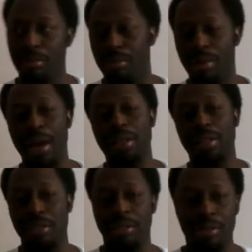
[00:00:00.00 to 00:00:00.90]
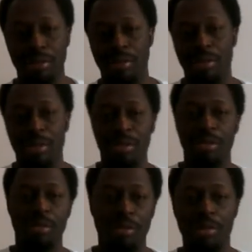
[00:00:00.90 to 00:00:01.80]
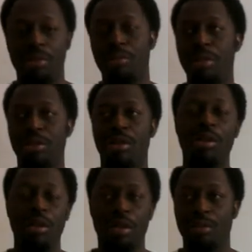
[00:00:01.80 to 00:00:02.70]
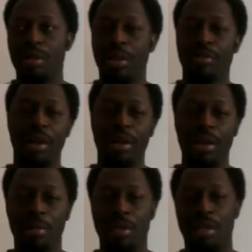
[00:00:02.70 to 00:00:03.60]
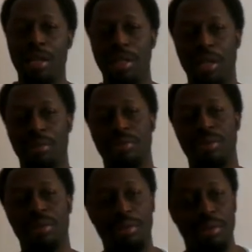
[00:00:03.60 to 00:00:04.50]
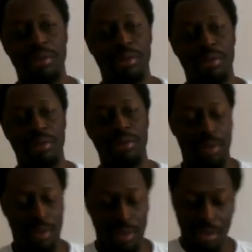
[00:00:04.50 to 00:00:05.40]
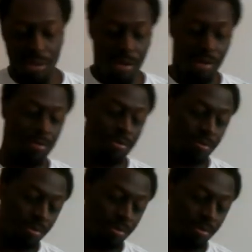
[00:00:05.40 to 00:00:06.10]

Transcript: practiced what we're talking whenever I come in contact with them. So